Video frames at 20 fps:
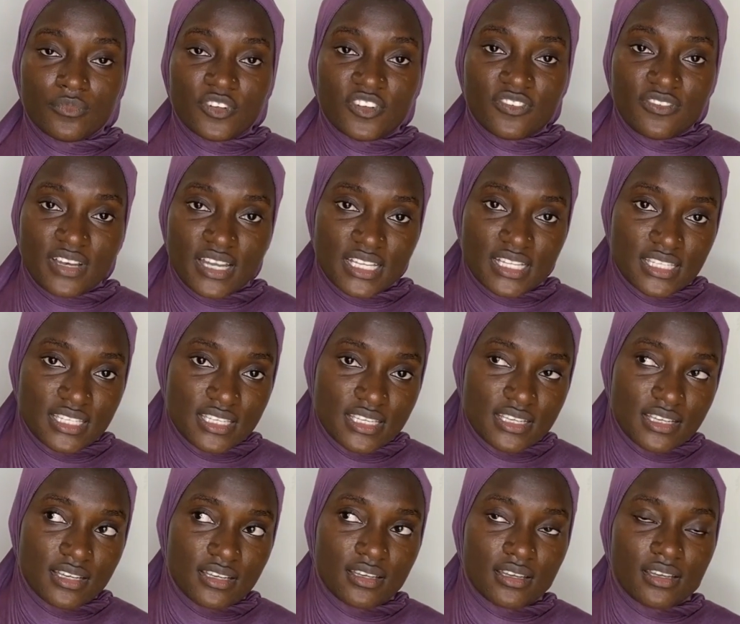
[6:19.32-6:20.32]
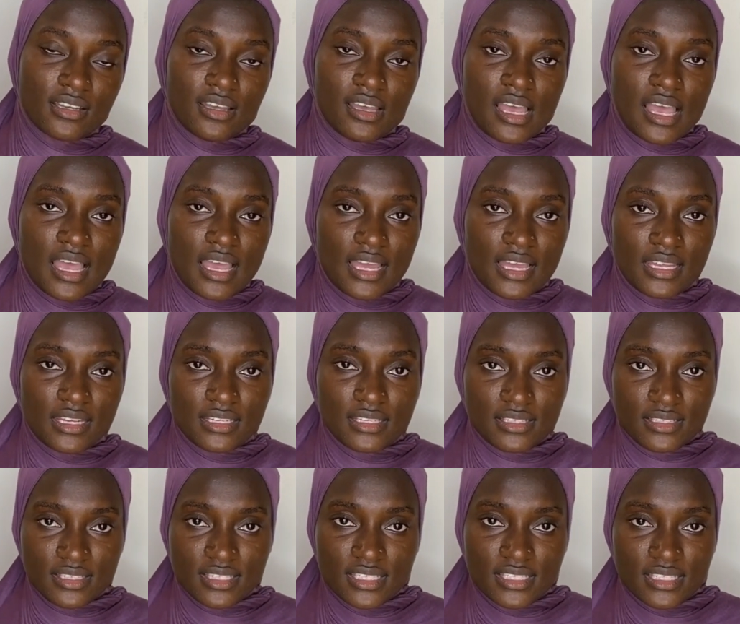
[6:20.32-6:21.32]
Fatigue and
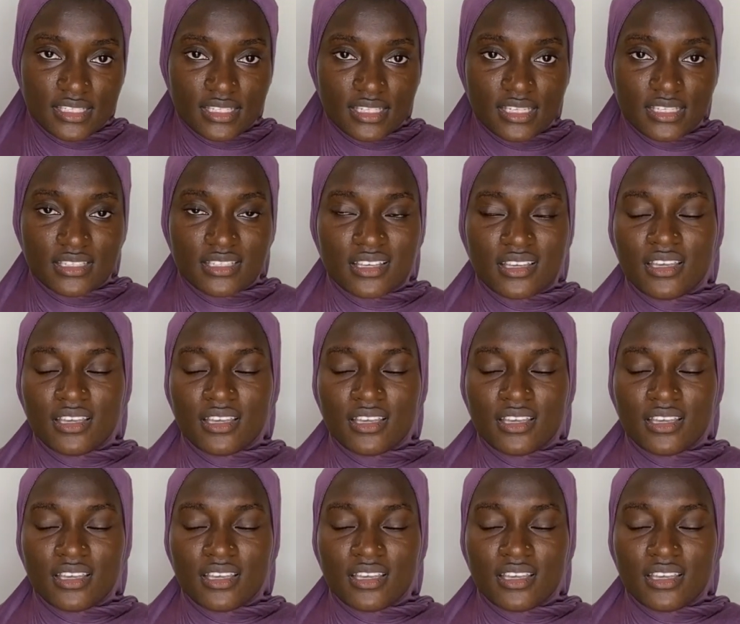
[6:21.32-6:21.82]
dizziness.